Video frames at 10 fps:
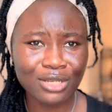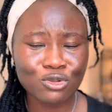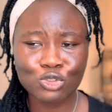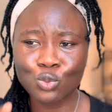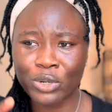
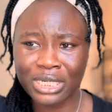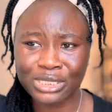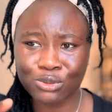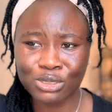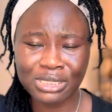Those words,
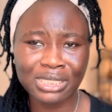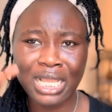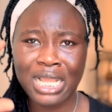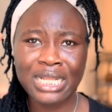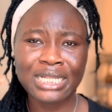those
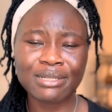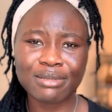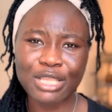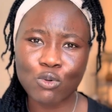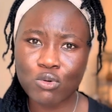
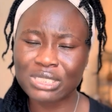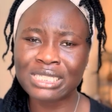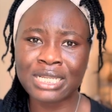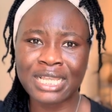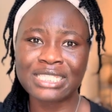in quotes
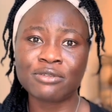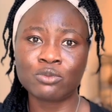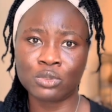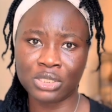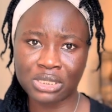negative
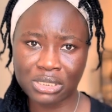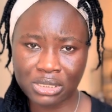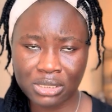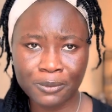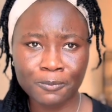words,
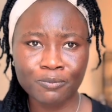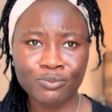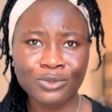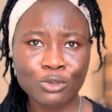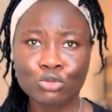
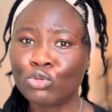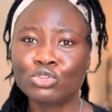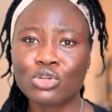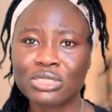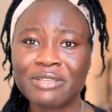don't
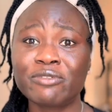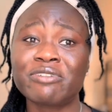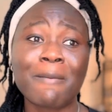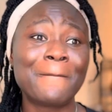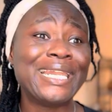just, even if
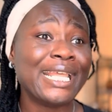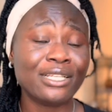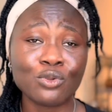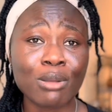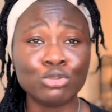I'm
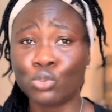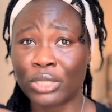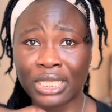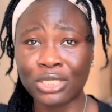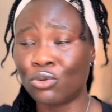playing or I'm
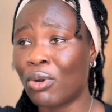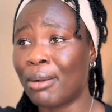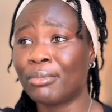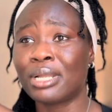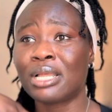joking or
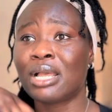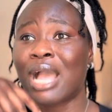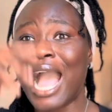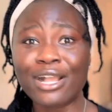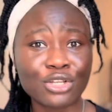I'm
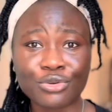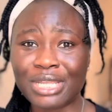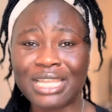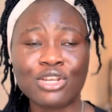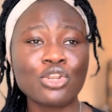
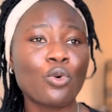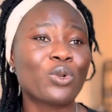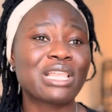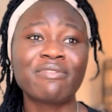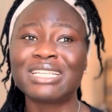angry,
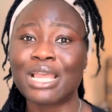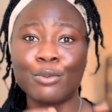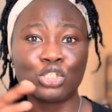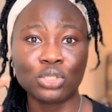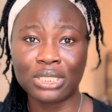whatever the
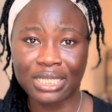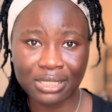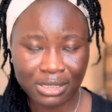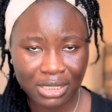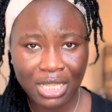emotion
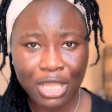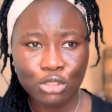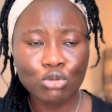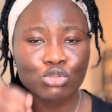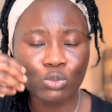is,
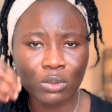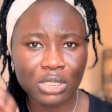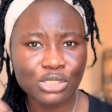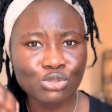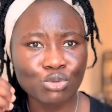those
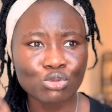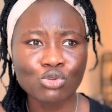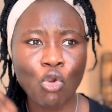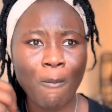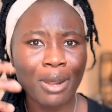words don't
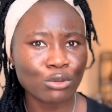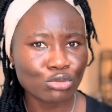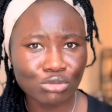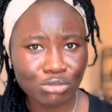come out.